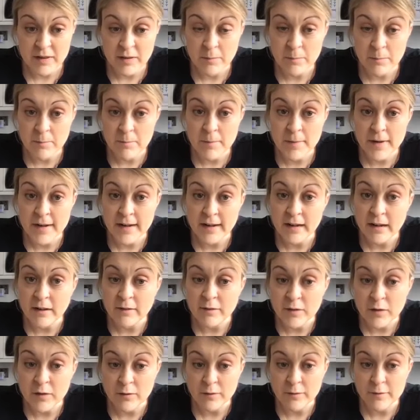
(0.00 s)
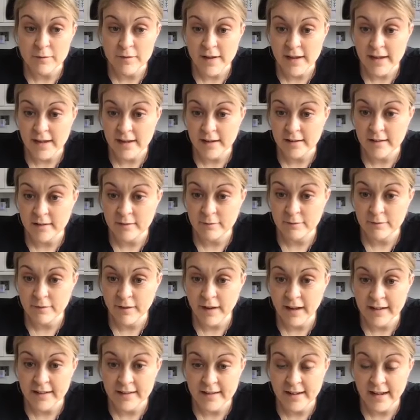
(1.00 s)
middle of your feet.
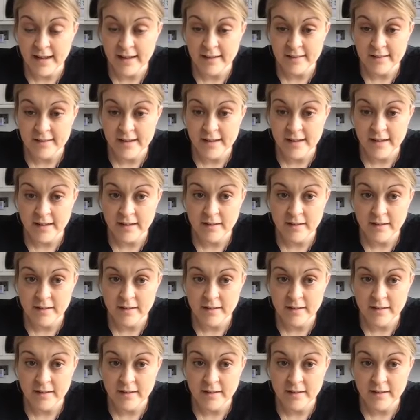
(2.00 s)
Fantastic.